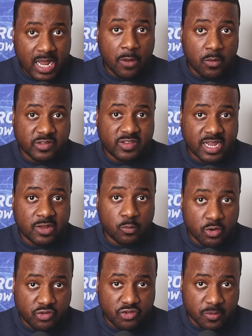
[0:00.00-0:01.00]
And once
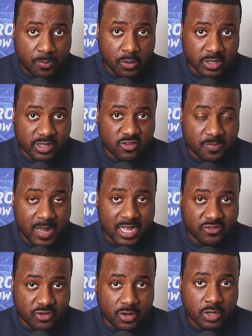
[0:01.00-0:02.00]
again, once you support this
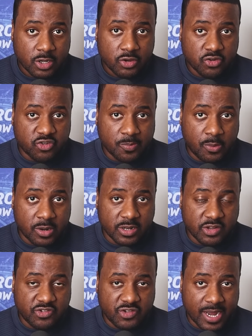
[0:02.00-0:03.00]
sponsor, you're
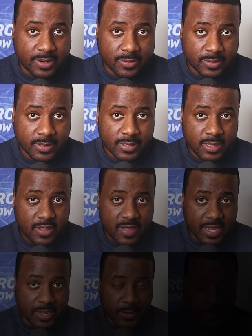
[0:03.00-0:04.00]
supporting this channel.
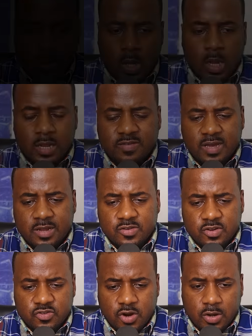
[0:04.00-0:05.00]
Thank you. Let's get
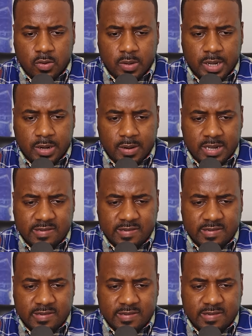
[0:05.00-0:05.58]
into this article here.